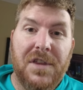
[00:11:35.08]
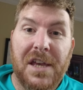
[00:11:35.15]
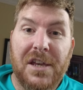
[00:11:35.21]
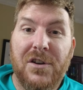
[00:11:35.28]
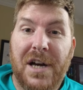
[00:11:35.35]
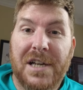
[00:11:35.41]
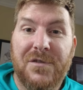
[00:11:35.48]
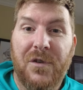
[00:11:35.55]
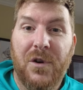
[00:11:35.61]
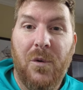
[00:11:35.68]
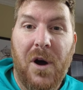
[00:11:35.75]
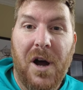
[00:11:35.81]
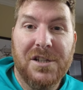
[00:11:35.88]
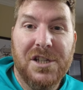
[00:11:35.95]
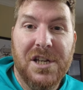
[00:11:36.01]
Thank you guys for
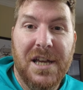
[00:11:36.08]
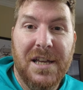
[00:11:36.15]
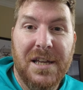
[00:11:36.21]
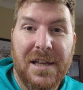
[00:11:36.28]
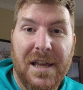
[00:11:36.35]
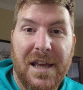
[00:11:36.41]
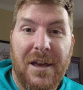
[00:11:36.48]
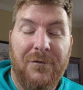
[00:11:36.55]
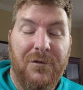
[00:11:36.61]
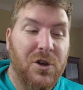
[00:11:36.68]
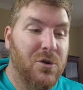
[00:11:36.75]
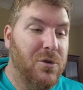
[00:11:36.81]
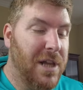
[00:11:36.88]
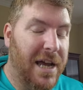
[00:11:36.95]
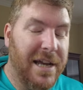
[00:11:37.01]
watching. If
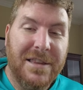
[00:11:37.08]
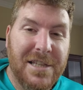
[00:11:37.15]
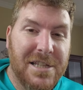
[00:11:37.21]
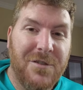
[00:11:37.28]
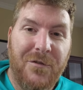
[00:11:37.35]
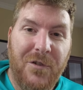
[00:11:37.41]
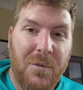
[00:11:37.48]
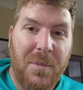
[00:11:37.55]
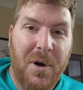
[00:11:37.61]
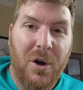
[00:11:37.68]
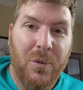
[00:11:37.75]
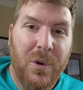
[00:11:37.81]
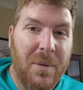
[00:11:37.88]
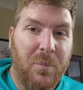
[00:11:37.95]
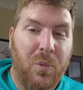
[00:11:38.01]
you like this
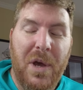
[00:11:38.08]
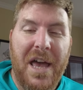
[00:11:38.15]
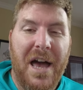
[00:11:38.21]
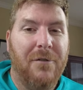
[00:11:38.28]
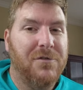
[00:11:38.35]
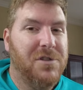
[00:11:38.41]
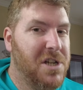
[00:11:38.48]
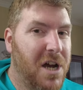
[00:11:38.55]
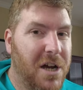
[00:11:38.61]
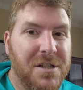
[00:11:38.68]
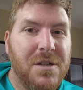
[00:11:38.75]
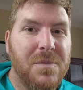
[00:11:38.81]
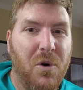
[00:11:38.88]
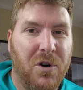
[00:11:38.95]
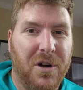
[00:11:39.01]
football rip, we have
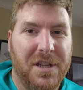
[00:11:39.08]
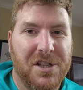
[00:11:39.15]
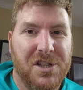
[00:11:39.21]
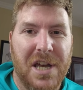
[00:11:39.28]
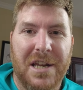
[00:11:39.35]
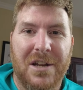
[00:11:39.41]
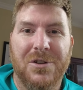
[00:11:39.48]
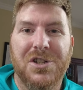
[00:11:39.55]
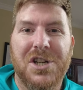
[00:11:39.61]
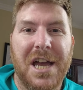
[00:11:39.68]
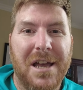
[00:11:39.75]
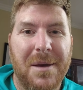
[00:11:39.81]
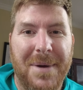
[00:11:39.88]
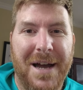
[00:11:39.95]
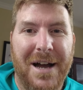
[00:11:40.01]
tons more on the channel.
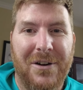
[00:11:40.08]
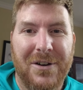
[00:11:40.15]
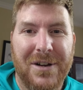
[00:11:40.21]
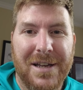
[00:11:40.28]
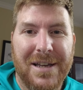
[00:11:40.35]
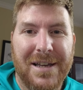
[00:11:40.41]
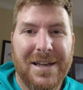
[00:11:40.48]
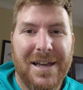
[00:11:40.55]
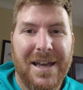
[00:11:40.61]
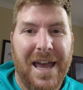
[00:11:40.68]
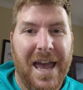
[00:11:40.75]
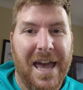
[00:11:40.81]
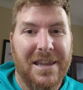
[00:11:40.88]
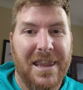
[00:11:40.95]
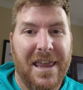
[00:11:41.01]
Check them out,
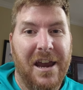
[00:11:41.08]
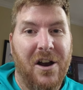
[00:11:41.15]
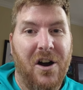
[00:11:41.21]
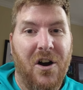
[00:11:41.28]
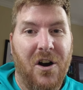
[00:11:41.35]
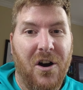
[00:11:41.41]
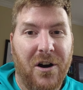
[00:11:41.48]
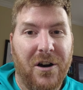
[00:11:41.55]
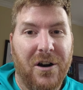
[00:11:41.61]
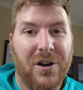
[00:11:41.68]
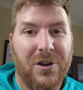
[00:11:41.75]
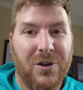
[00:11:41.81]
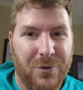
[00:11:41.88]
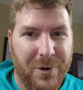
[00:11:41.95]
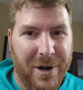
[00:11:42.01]
and they are
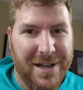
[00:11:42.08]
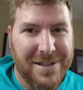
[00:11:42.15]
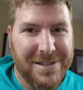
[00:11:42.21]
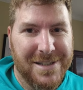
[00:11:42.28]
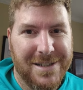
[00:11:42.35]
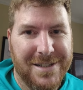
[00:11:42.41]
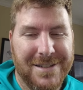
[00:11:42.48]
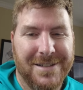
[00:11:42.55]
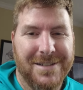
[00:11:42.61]
great.